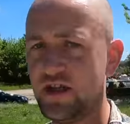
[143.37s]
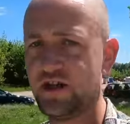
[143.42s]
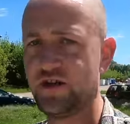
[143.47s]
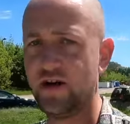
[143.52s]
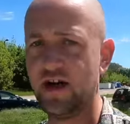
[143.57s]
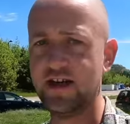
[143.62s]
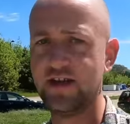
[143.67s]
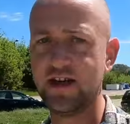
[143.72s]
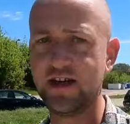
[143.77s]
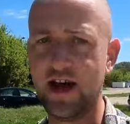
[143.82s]
She
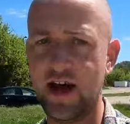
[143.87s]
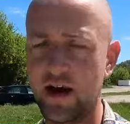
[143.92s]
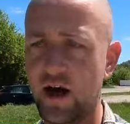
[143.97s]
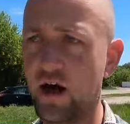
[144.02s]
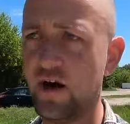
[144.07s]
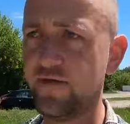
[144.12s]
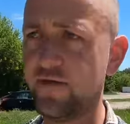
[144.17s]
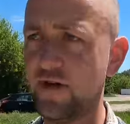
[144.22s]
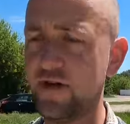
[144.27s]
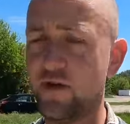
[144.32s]
tried to get
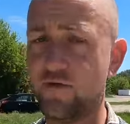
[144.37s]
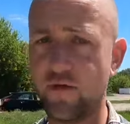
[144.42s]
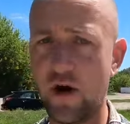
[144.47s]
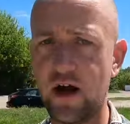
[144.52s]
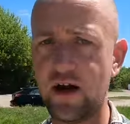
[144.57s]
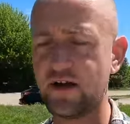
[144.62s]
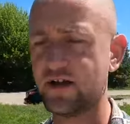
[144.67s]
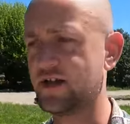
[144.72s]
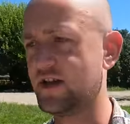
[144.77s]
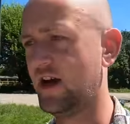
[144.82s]
off on the
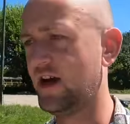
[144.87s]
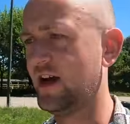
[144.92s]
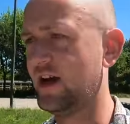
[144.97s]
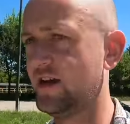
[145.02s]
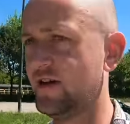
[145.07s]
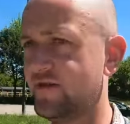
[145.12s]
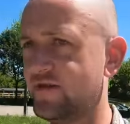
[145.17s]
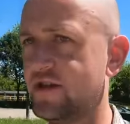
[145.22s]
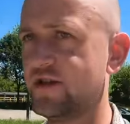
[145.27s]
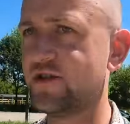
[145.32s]
wrong
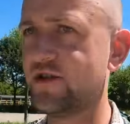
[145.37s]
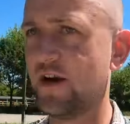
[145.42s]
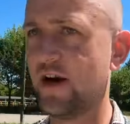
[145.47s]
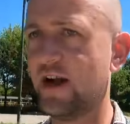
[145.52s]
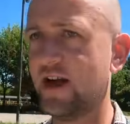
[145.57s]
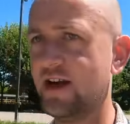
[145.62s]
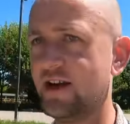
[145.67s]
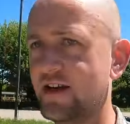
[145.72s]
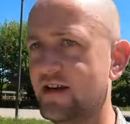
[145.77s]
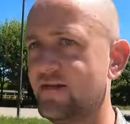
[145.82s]
side of the
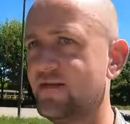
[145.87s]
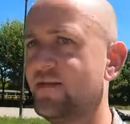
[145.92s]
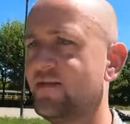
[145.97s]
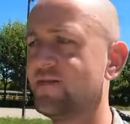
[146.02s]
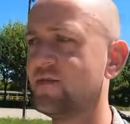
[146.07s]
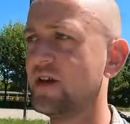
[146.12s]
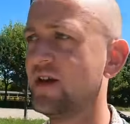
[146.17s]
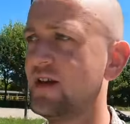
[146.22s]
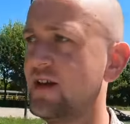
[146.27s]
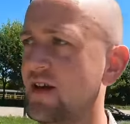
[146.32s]
train and
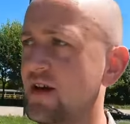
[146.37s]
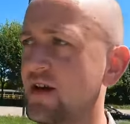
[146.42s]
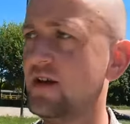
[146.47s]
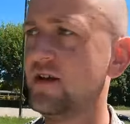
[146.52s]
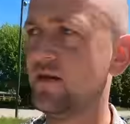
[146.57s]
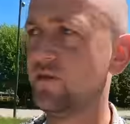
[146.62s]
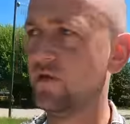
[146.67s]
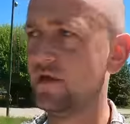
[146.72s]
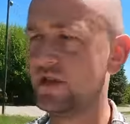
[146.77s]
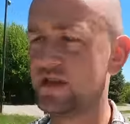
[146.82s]

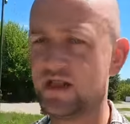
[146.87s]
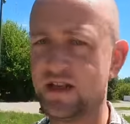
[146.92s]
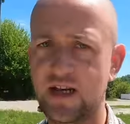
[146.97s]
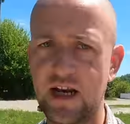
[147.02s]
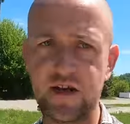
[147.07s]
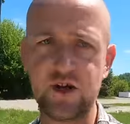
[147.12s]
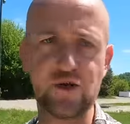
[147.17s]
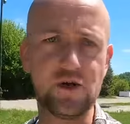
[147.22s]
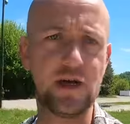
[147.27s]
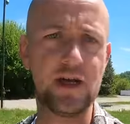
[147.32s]
was
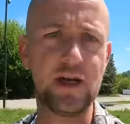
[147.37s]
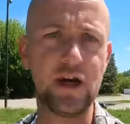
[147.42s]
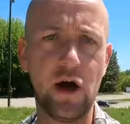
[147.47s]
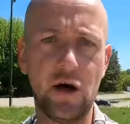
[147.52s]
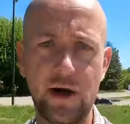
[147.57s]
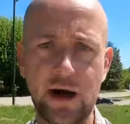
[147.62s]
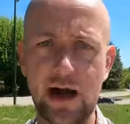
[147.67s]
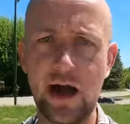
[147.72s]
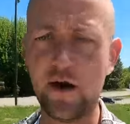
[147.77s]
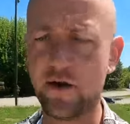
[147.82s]
literally
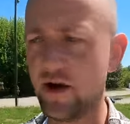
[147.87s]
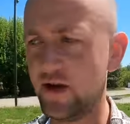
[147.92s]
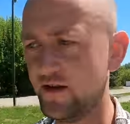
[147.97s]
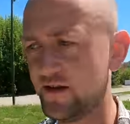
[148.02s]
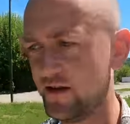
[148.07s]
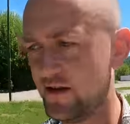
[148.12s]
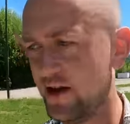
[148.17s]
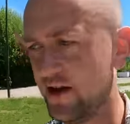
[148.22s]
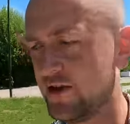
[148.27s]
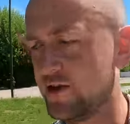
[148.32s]
going out
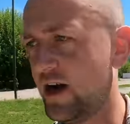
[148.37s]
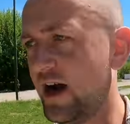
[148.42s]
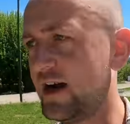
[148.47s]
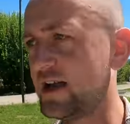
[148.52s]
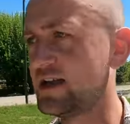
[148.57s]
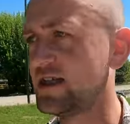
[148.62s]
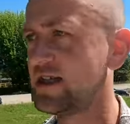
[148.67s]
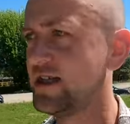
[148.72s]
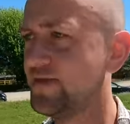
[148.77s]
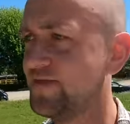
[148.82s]
onto the
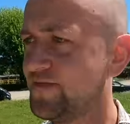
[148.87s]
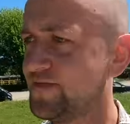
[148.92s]
tracks